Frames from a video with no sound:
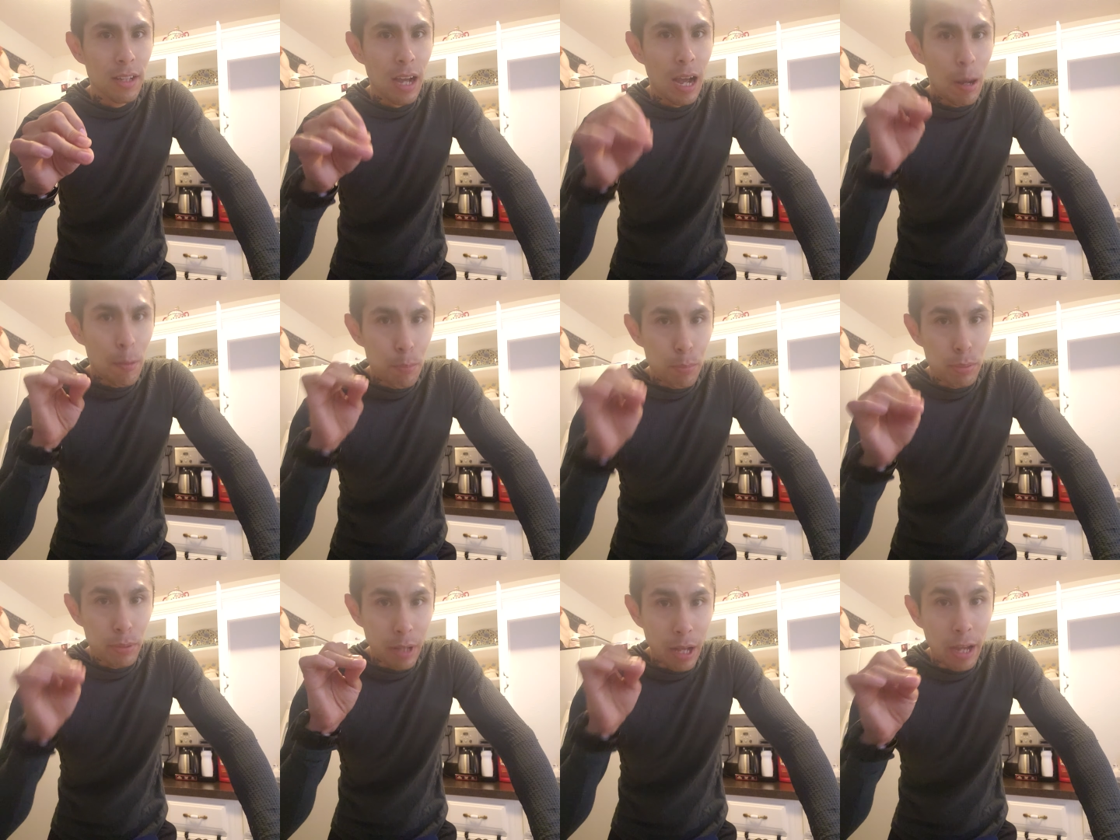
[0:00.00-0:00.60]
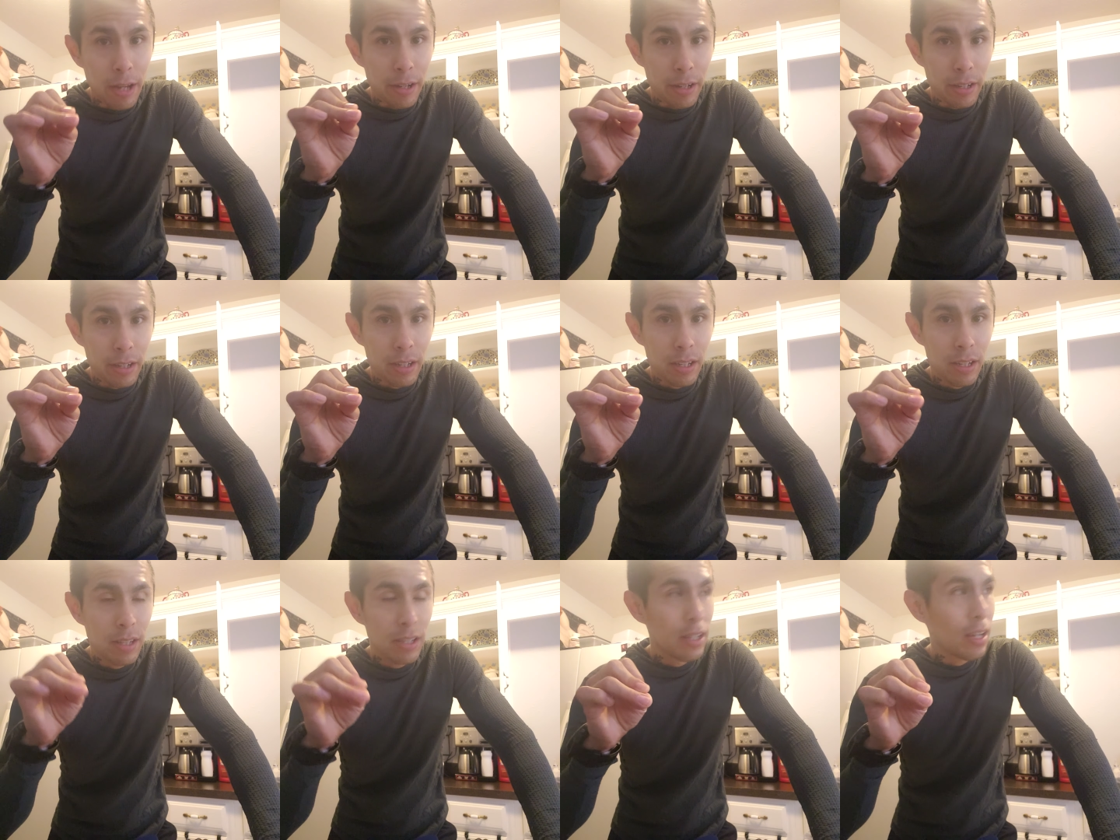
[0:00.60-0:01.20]
I'm plotting.
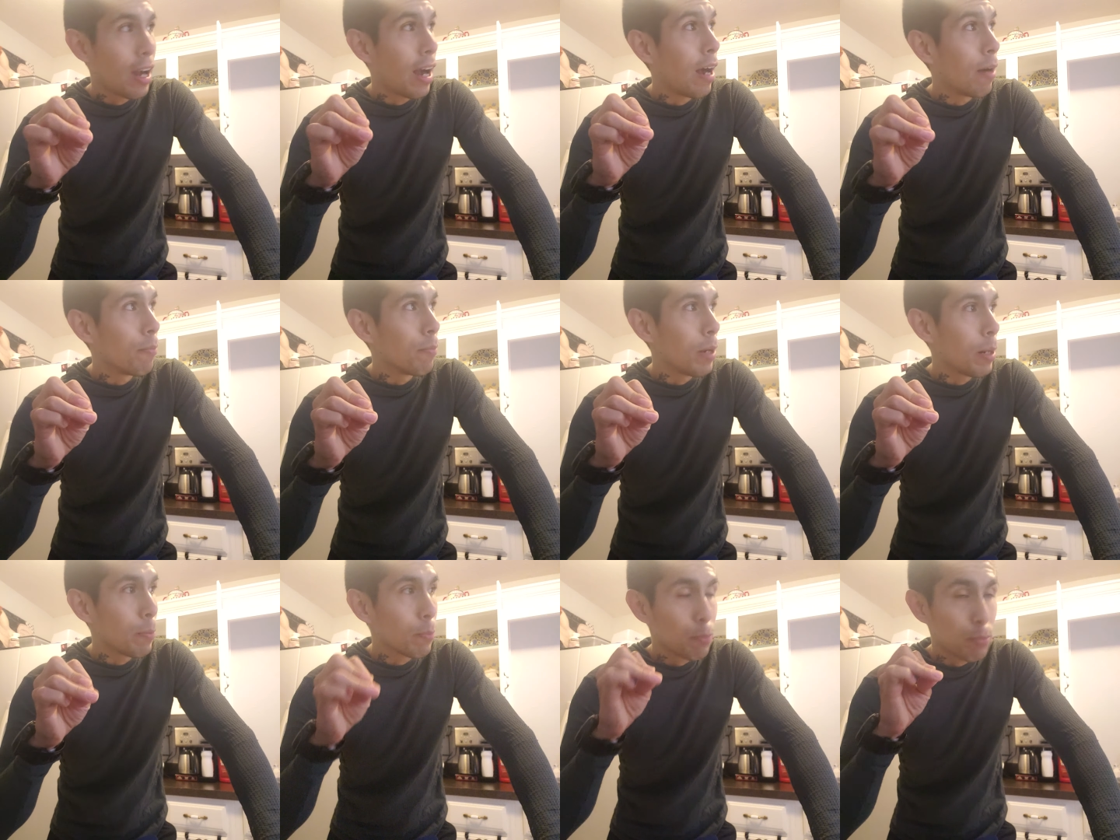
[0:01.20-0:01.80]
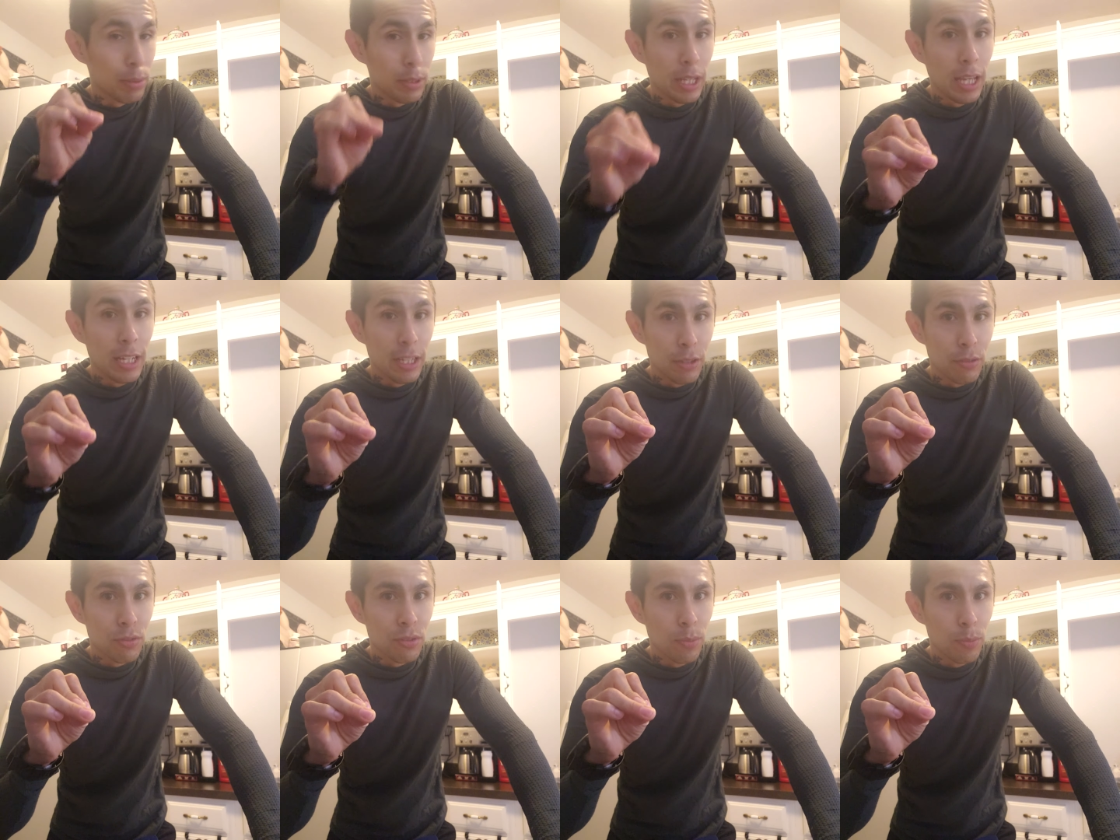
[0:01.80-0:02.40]
I'm
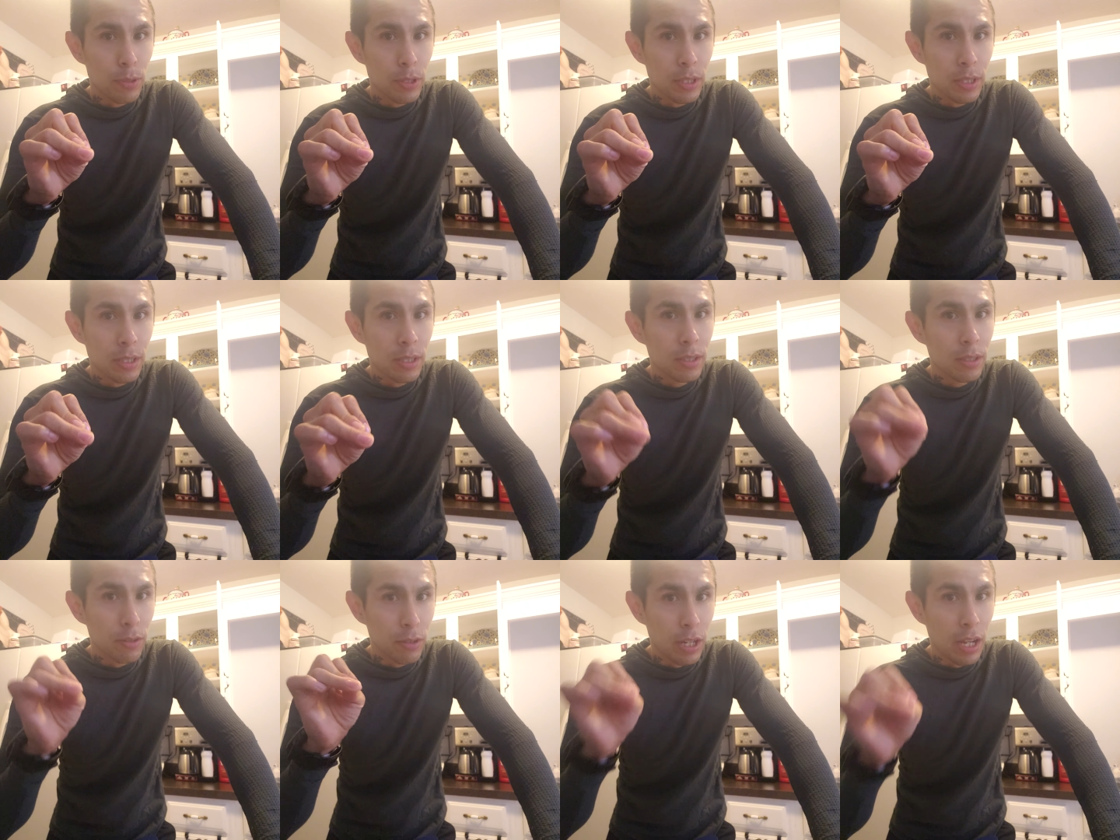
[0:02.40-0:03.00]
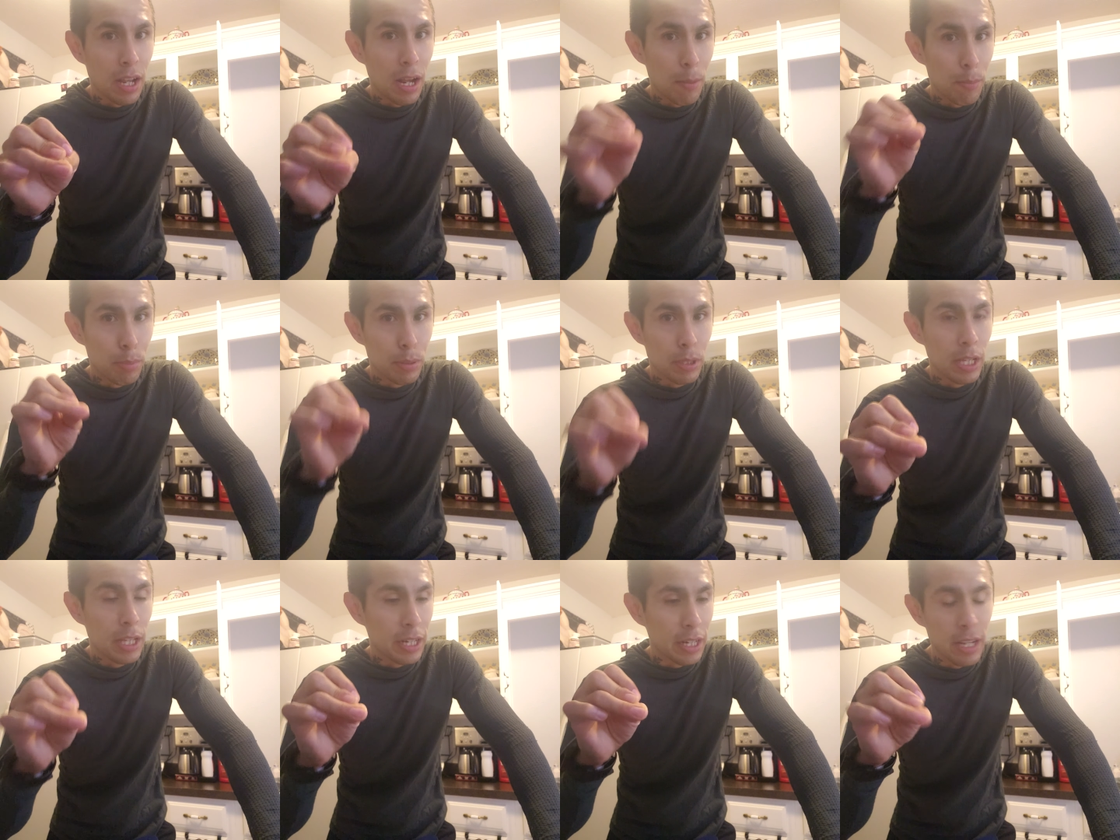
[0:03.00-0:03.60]
planning something. Okay, I'm
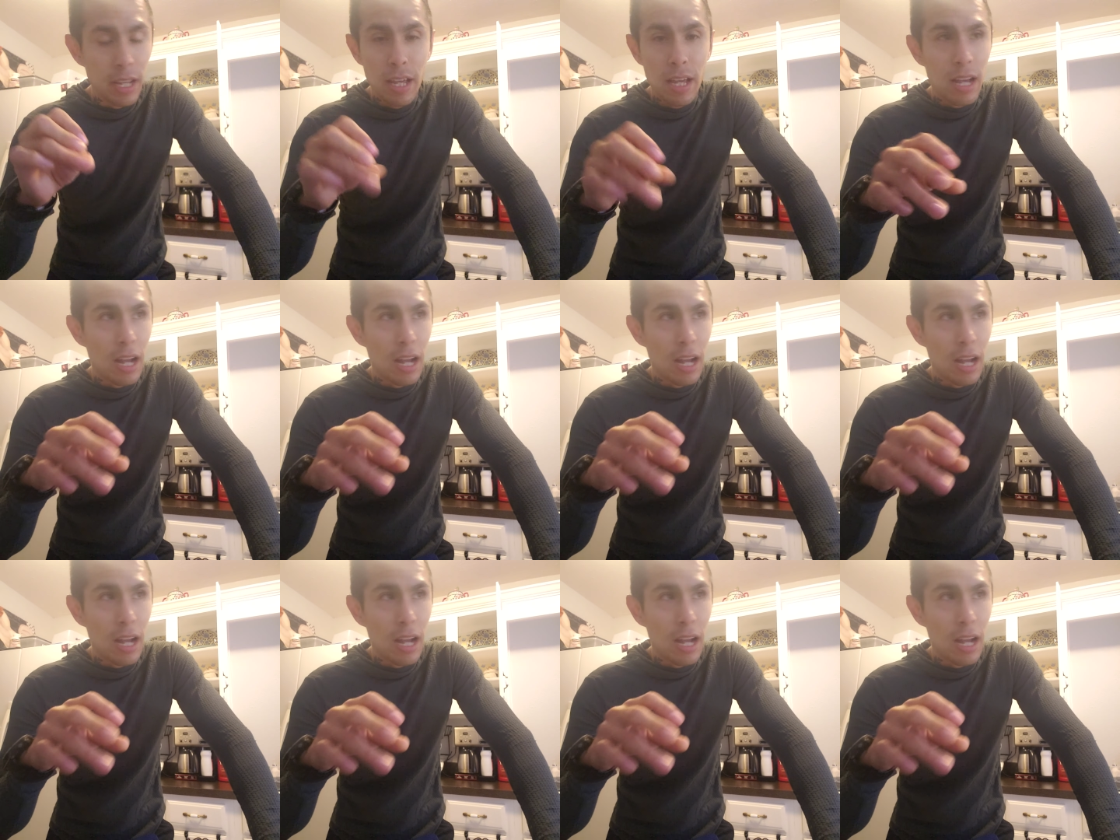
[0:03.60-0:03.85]
planning.